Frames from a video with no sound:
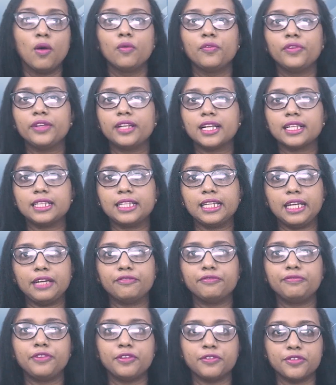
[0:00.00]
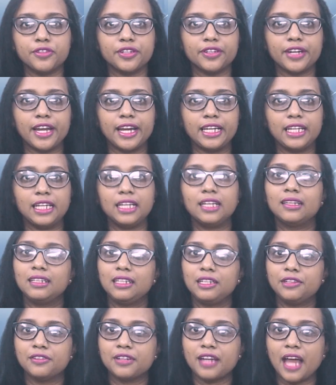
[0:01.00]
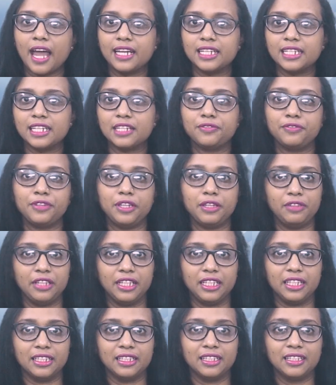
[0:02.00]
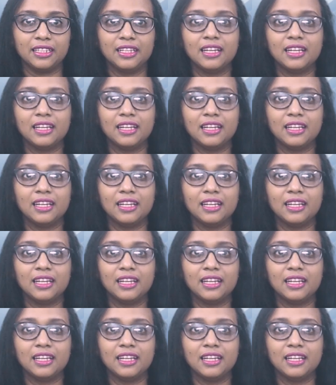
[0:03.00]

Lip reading: with the theme Future Ready, United We Win.